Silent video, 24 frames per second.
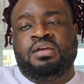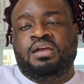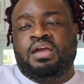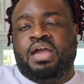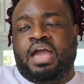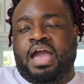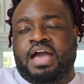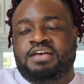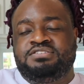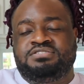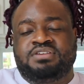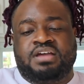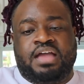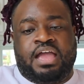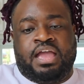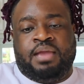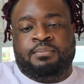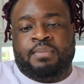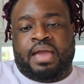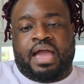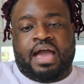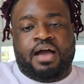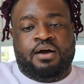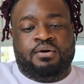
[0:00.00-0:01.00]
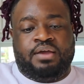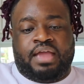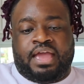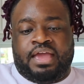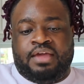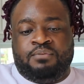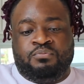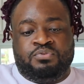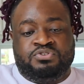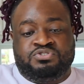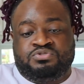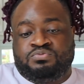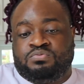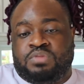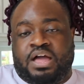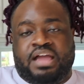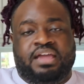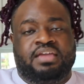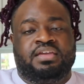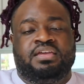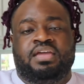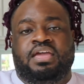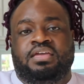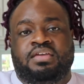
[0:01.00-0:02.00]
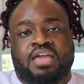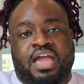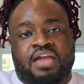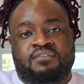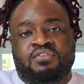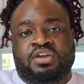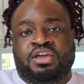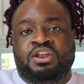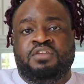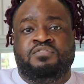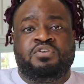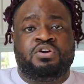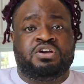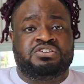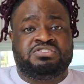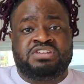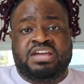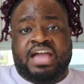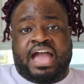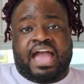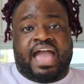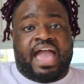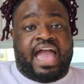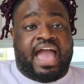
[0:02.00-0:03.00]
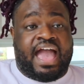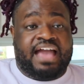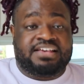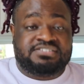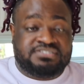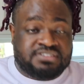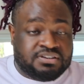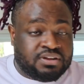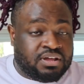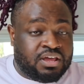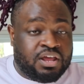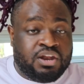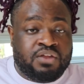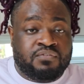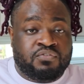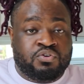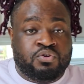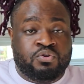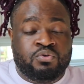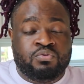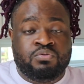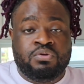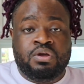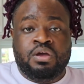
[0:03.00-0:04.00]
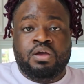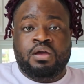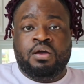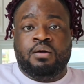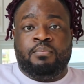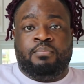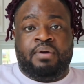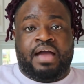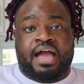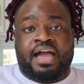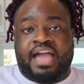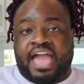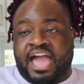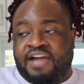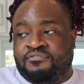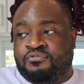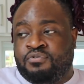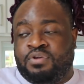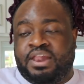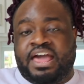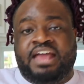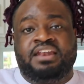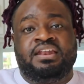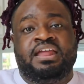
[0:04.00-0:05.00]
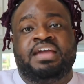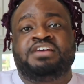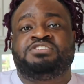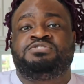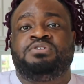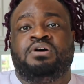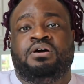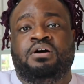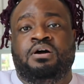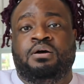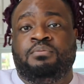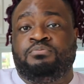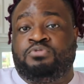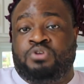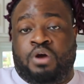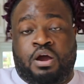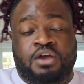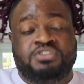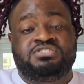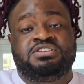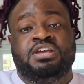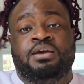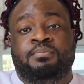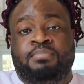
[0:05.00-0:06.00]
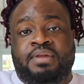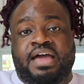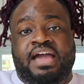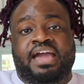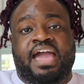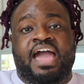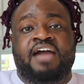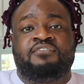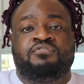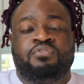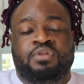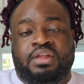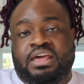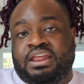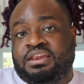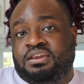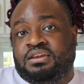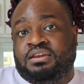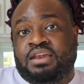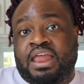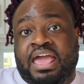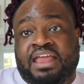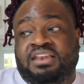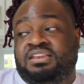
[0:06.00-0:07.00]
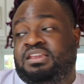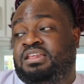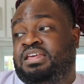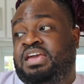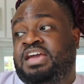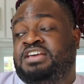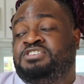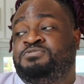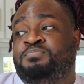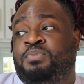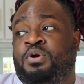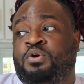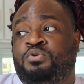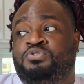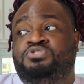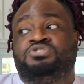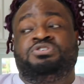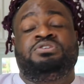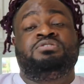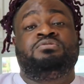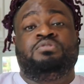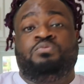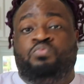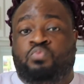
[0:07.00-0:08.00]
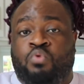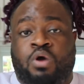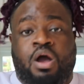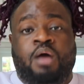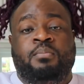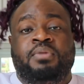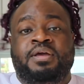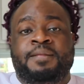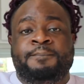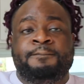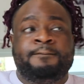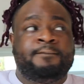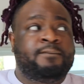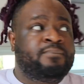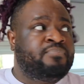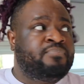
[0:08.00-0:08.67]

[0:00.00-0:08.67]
has came out and was like, gave an interview because he got asked in an interview by Afro-Latinx, dark-skinned black Afro-Latinx person, woman.